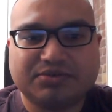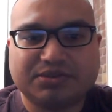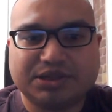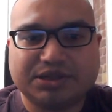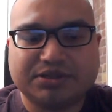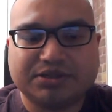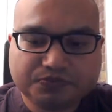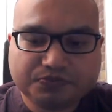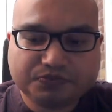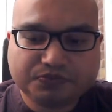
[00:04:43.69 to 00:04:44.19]

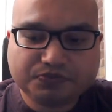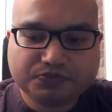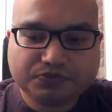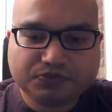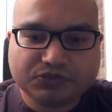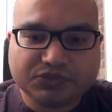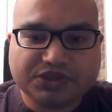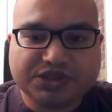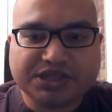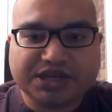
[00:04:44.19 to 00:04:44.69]
But
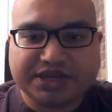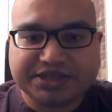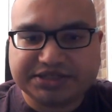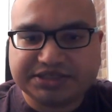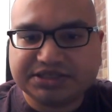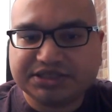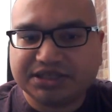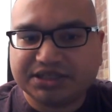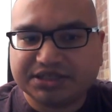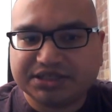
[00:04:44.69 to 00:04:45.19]
the
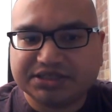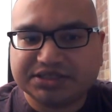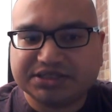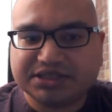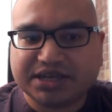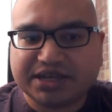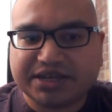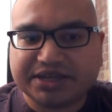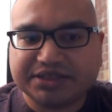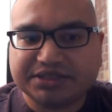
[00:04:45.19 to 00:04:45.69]
idea is
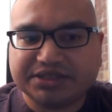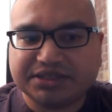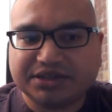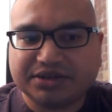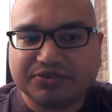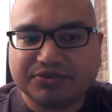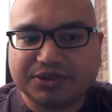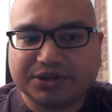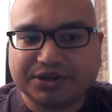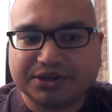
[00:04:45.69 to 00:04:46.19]
that,
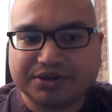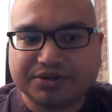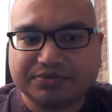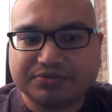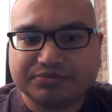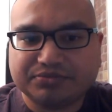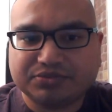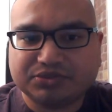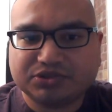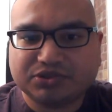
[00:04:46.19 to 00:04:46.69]
we're
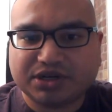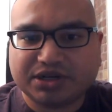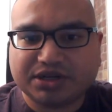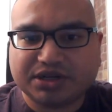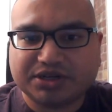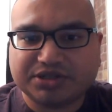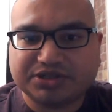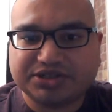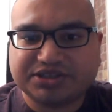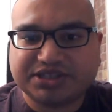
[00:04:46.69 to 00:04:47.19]
trying to
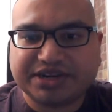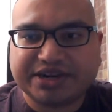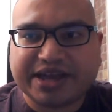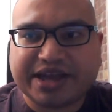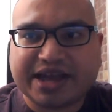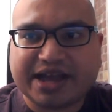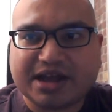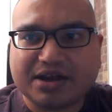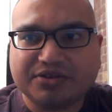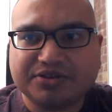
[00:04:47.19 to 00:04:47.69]
understand
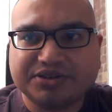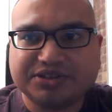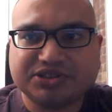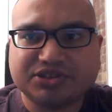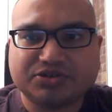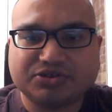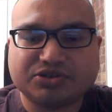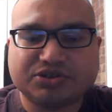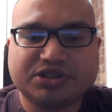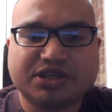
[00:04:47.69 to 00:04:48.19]
how the
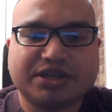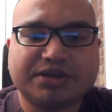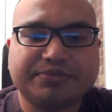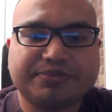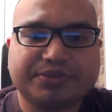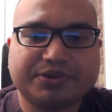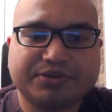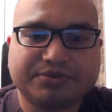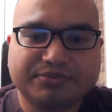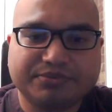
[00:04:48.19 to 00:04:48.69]
social type
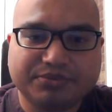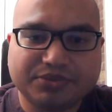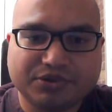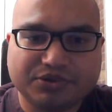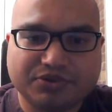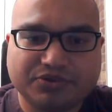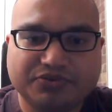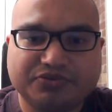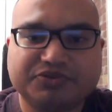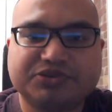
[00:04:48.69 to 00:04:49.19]

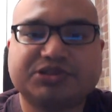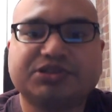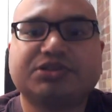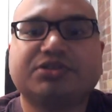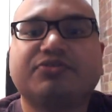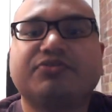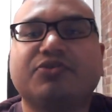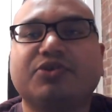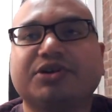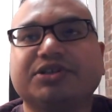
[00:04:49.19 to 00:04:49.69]
moves.
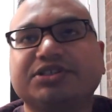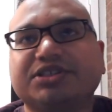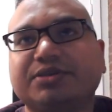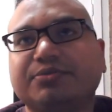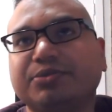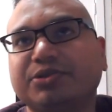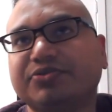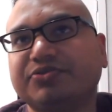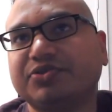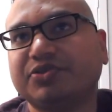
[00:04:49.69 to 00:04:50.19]
For
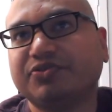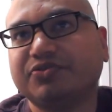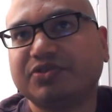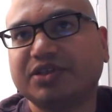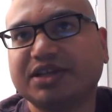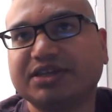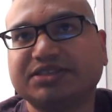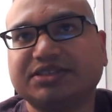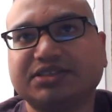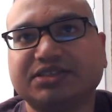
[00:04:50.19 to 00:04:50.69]
example, if you're
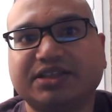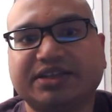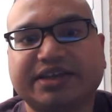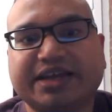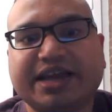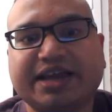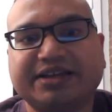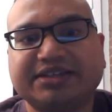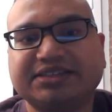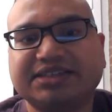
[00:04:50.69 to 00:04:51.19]
flexing, like
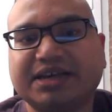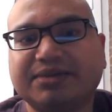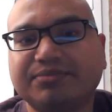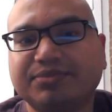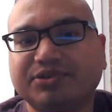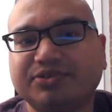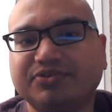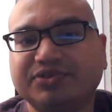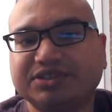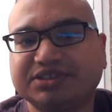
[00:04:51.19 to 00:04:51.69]
how does that
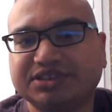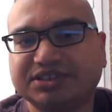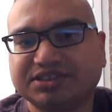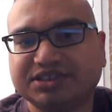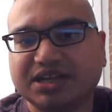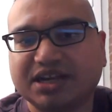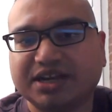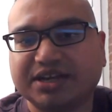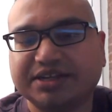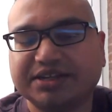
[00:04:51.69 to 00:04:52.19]
move in
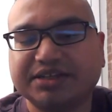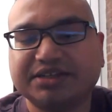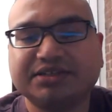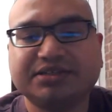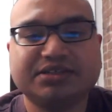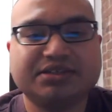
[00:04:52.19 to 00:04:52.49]
society?